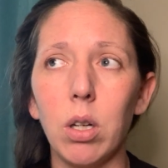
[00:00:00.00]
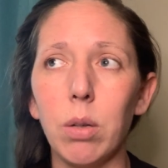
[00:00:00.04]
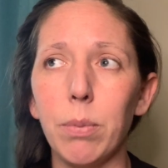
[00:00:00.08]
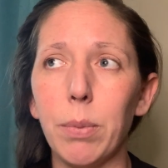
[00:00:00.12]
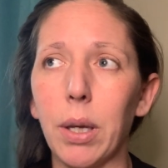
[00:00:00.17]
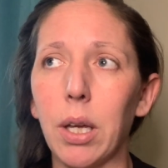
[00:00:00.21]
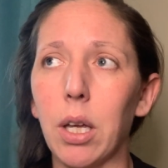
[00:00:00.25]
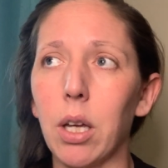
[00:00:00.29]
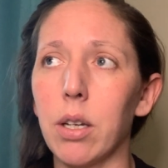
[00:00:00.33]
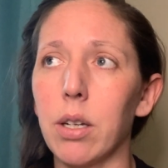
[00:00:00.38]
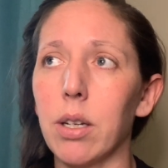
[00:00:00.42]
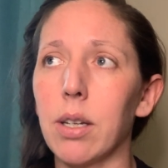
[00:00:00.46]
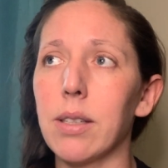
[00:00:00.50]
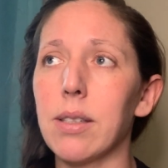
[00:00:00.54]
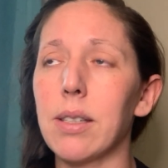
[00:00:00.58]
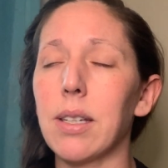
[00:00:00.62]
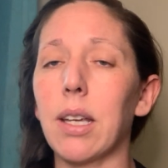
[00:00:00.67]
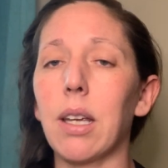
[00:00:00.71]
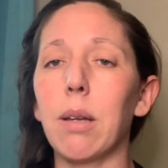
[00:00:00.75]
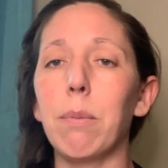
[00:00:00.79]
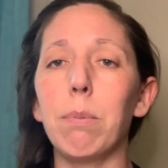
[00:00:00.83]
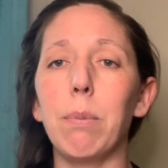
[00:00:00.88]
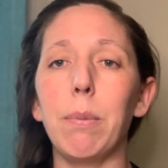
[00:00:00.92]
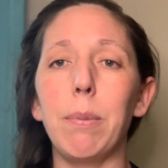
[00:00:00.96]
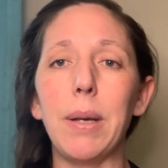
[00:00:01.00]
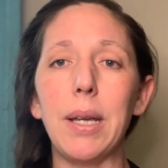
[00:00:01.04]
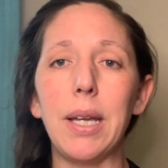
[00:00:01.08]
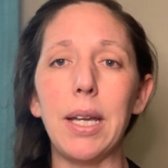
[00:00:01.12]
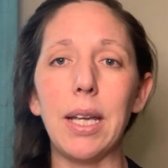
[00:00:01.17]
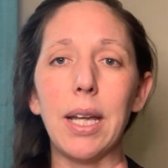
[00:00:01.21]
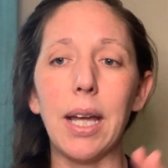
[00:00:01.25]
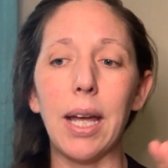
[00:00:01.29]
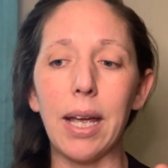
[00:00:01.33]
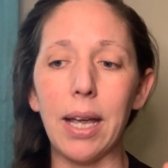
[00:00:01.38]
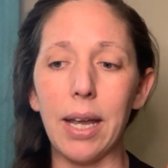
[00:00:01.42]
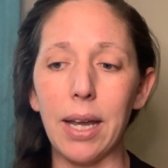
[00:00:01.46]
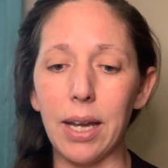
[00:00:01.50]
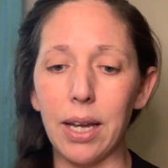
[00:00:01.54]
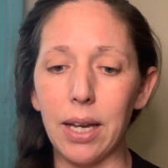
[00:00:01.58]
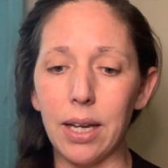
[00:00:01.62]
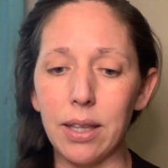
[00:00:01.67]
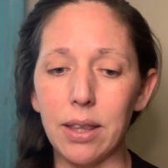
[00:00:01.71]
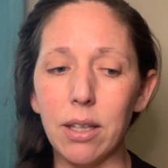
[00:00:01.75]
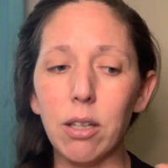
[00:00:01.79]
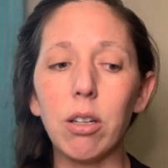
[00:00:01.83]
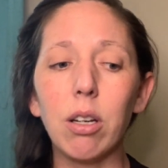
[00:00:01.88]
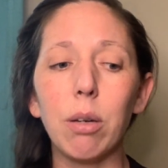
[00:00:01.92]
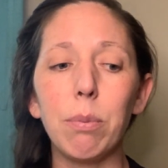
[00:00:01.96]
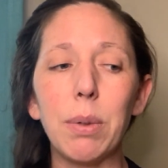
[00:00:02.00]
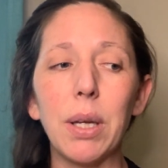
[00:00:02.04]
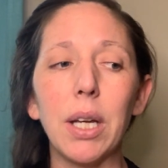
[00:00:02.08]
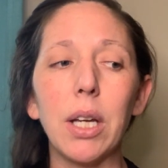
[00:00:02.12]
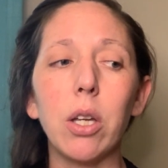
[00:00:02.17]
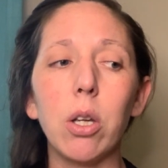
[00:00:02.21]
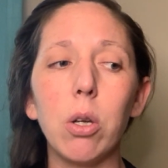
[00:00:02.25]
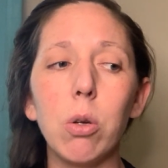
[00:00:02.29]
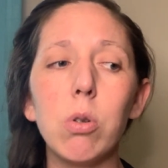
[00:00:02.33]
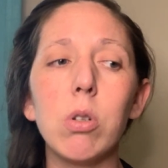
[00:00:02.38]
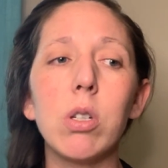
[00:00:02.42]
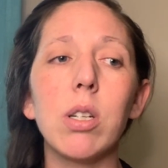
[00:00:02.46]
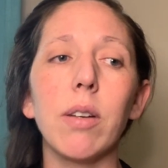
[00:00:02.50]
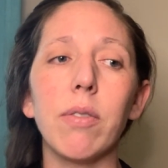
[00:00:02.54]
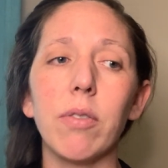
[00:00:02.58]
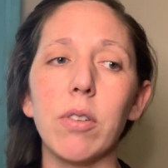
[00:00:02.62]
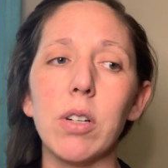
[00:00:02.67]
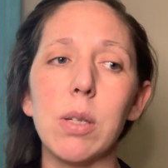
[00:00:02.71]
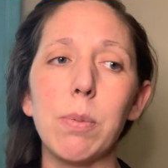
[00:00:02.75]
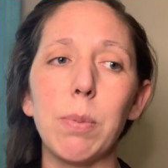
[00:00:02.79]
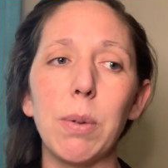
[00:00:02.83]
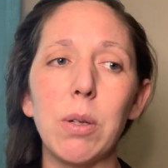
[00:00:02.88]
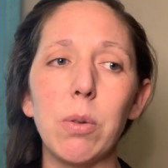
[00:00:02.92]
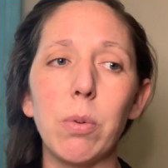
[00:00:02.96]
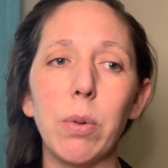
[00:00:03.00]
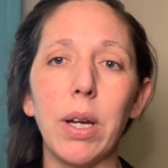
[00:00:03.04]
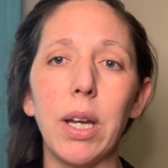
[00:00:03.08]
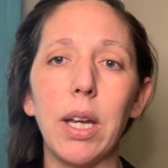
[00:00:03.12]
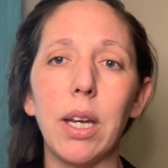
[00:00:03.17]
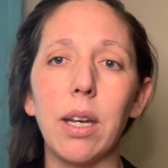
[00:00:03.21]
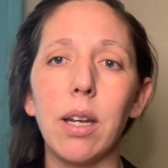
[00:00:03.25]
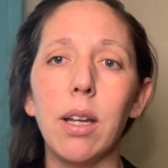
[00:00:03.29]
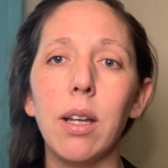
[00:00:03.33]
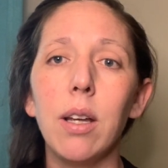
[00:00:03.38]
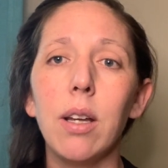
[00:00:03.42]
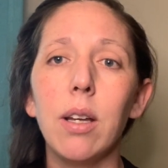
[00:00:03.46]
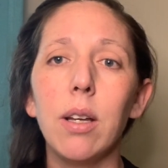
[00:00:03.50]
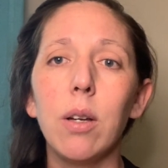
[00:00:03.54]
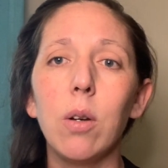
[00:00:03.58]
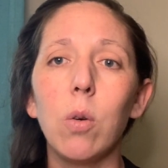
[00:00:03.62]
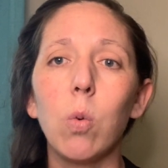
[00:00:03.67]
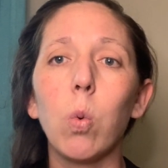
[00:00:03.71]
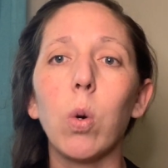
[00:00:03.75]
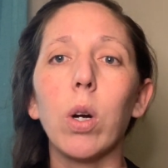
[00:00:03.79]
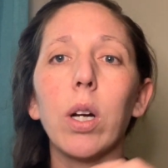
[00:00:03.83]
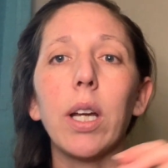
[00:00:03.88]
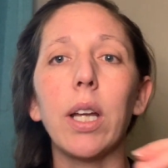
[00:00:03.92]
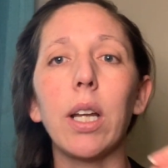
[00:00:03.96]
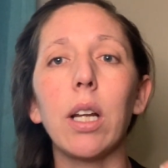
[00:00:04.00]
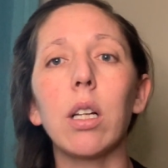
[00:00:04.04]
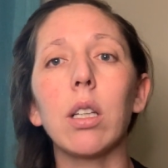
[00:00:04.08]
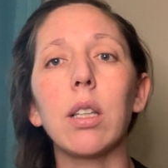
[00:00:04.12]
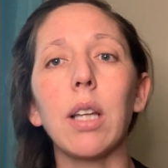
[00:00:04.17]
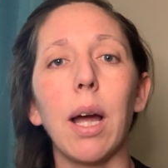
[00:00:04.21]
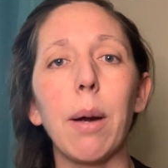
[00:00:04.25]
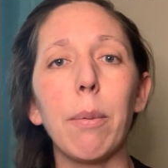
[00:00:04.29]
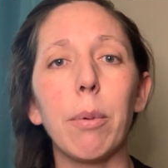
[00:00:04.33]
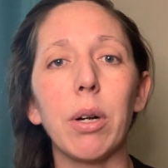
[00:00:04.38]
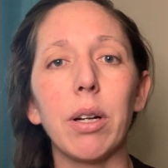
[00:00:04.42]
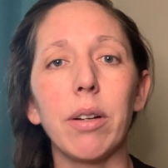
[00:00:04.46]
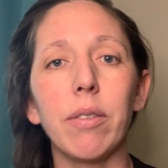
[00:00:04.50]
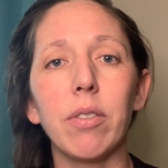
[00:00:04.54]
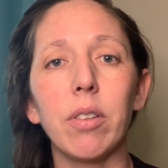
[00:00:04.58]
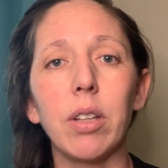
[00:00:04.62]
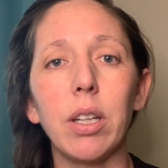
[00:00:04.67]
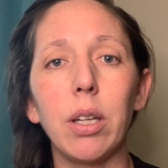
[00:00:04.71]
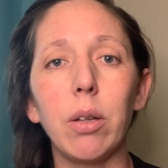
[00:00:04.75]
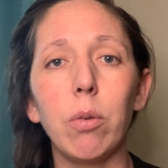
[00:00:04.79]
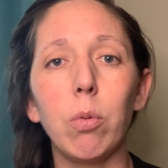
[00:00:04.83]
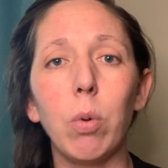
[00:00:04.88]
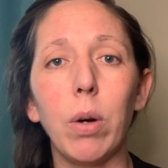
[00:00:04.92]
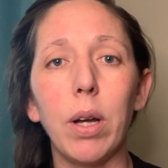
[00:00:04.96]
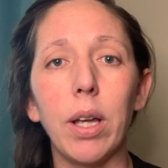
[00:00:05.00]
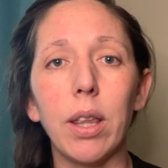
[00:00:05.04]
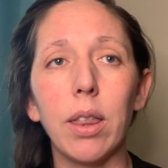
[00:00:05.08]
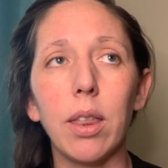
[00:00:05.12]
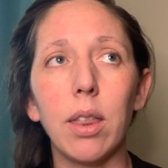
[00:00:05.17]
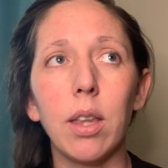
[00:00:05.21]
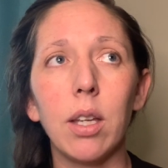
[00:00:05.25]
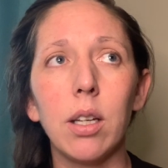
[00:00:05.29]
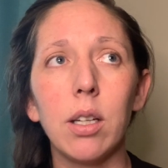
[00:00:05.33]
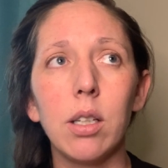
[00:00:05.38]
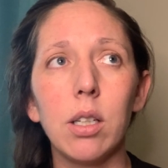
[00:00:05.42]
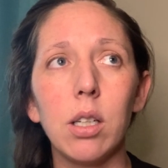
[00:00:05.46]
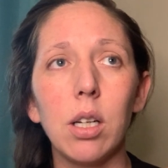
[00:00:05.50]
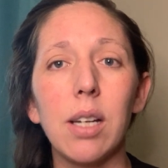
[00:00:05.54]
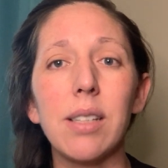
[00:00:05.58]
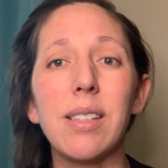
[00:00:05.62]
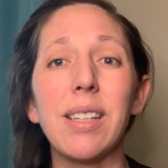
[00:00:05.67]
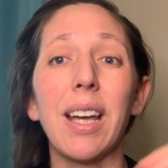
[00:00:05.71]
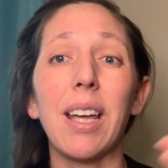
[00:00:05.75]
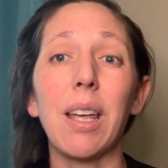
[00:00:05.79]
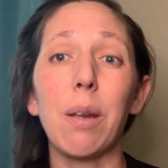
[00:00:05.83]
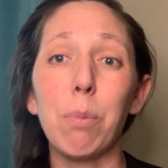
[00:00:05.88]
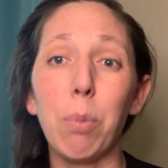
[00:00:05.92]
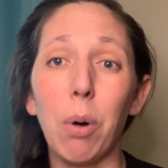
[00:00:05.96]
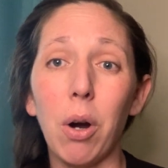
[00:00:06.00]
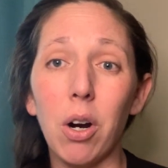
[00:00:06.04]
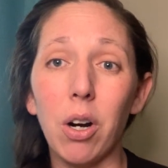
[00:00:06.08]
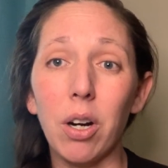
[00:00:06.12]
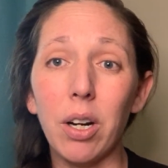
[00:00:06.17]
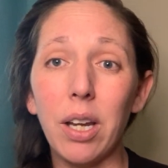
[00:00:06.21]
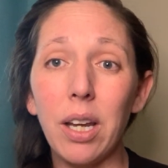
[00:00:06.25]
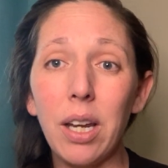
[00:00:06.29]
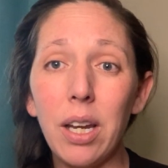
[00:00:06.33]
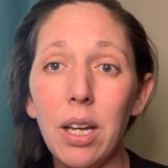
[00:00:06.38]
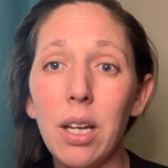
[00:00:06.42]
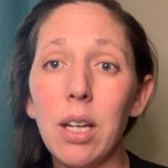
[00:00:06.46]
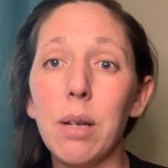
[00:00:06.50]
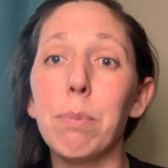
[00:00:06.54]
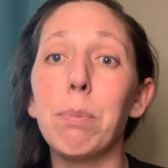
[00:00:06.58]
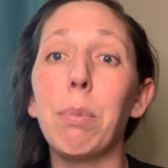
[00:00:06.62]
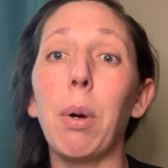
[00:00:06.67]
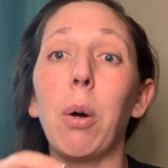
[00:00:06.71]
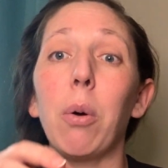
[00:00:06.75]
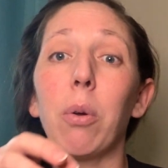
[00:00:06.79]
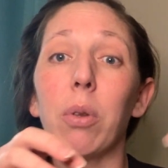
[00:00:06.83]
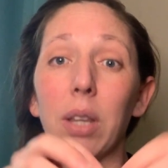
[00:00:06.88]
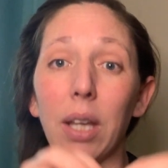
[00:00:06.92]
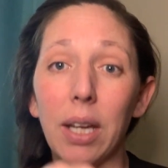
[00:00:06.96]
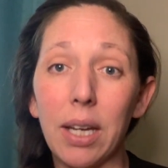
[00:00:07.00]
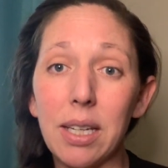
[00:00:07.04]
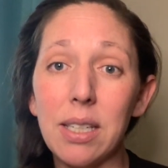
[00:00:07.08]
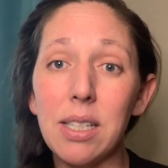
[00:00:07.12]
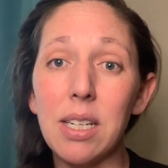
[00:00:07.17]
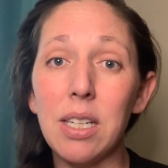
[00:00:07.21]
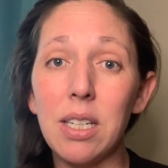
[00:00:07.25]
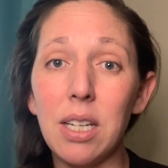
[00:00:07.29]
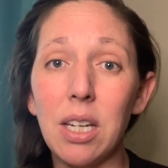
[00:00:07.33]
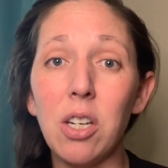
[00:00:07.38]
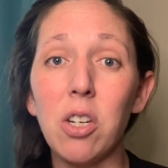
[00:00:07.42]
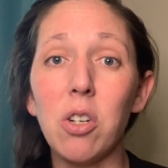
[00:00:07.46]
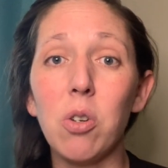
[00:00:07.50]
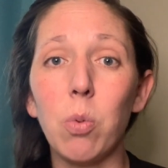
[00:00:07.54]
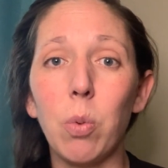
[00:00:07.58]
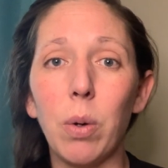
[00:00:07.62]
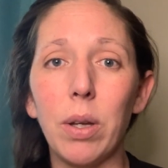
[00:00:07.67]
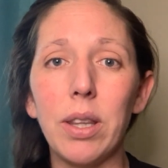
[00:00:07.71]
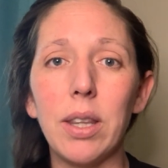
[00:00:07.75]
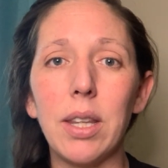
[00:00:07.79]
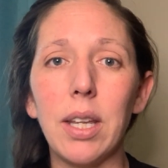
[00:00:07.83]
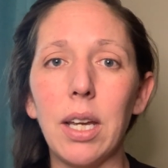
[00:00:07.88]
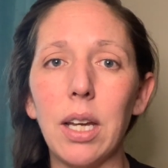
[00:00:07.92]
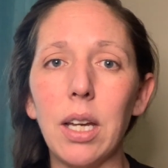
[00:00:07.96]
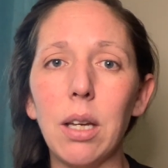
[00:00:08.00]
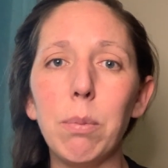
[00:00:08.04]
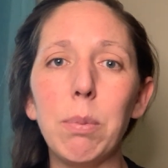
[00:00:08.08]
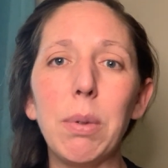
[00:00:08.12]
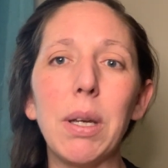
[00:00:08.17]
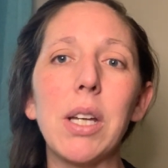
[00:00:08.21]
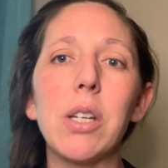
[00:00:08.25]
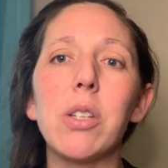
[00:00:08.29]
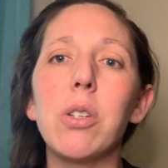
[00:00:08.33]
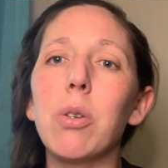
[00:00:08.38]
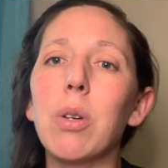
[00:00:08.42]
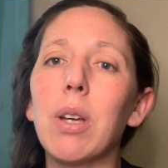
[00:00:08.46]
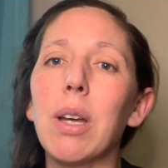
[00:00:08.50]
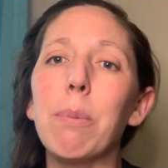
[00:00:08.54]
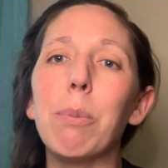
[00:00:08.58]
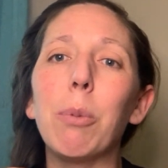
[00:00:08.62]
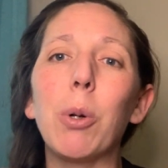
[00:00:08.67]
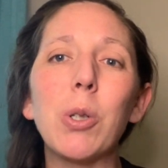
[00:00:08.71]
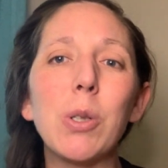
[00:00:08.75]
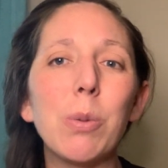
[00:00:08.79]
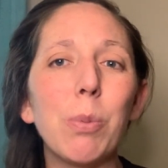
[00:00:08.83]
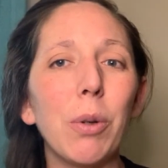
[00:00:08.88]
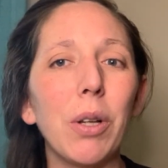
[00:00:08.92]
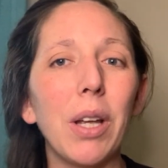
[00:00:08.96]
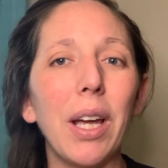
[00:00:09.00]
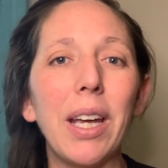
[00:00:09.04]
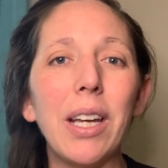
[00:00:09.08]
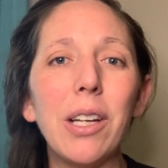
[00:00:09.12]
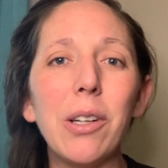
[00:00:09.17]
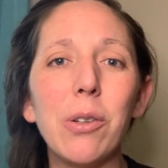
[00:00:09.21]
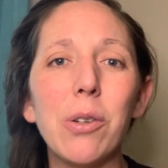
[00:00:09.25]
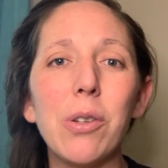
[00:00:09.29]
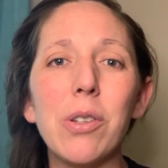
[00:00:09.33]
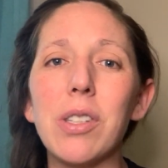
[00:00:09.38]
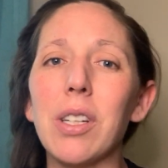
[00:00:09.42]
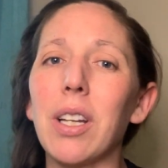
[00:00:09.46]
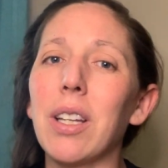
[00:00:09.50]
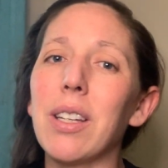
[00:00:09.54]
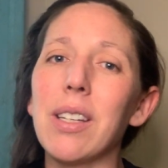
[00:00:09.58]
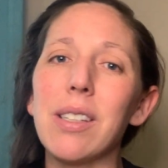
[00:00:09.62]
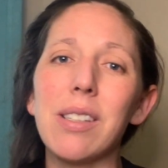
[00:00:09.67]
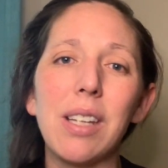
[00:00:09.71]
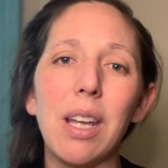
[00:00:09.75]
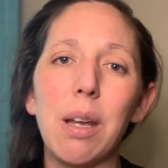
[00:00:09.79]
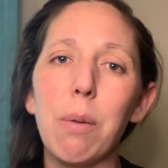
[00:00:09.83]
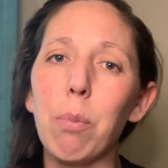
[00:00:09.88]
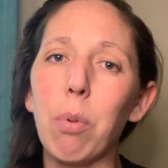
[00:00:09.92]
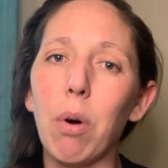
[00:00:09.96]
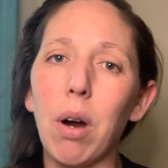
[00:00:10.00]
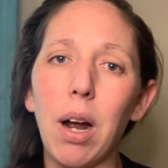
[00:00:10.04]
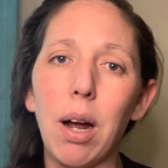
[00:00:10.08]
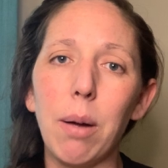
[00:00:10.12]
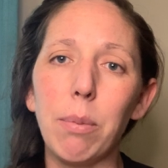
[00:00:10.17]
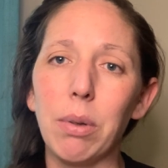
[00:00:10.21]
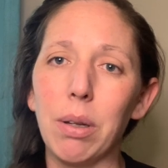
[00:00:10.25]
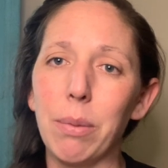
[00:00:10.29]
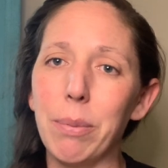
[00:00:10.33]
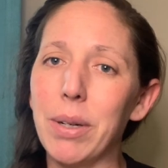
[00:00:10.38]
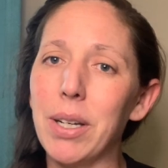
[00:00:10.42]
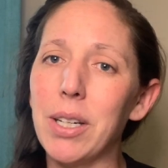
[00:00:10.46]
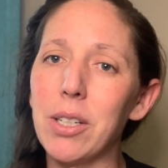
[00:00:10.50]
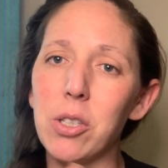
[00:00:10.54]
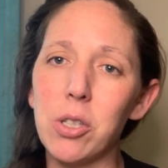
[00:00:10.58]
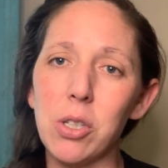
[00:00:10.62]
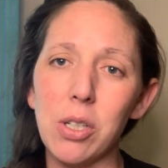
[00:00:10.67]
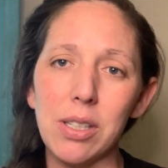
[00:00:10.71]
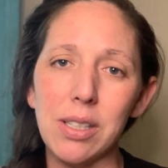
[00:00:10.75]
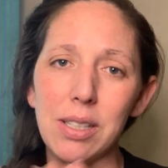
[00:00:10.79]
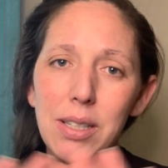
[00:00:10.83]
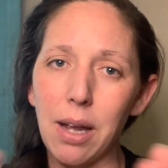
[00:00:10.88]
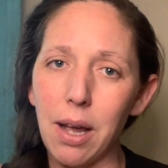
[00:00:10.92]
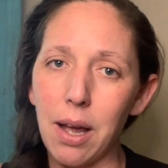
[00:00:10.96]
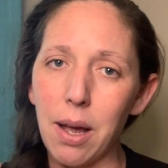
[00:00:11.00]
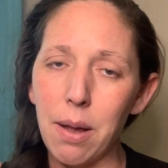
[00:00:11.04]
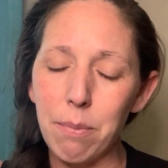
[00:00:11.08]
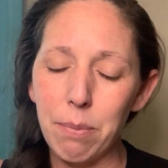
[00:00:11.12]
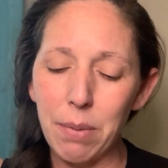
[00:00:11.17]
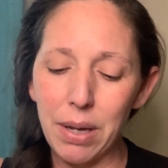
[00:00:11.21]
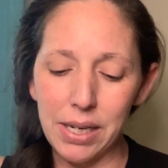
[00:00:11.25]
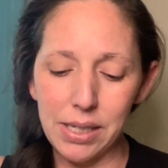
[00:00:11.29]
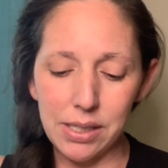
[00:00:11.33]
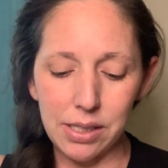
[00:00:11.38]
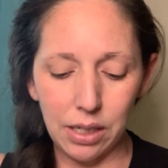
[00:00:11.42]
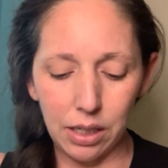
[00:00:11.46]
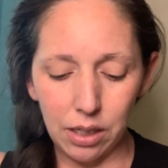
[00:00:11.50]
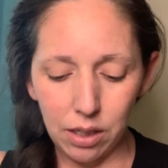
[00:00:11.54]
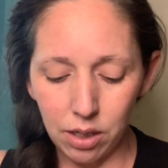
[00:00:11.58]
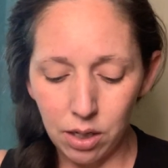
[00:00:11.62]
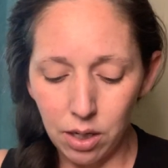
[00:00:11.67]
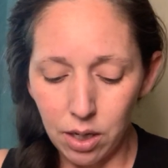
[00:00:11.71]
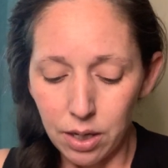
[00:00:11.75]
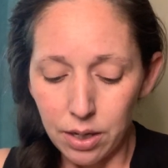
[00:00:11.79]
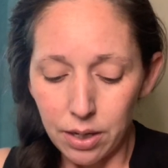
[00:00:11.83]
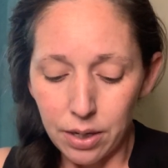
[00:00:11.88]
Oh my goodness. There can be a huge difference between working collaboratively with a second party, both like tending to one thing, because you get multiple angles on the same problem, and it's just amazing.